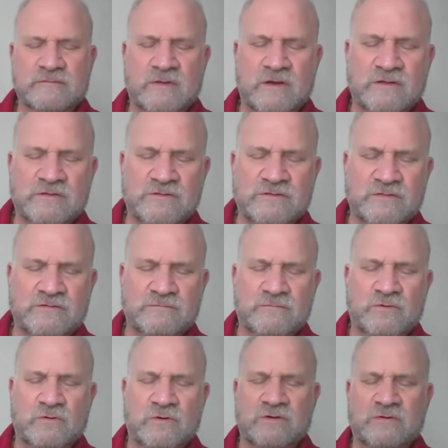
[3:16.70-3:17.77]
our southern
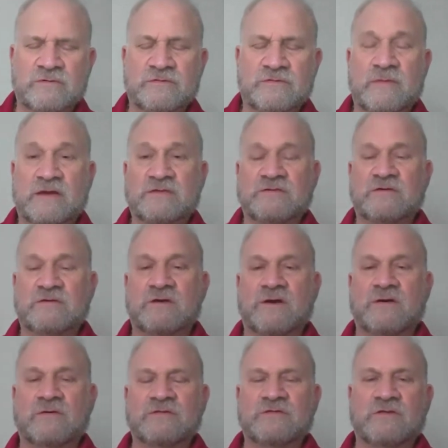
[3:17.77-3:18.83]
border with
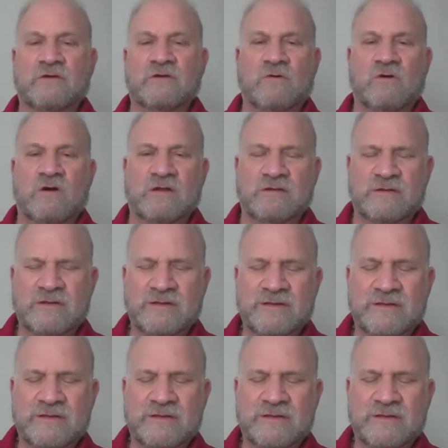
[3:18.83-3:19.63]
Mexico and so on.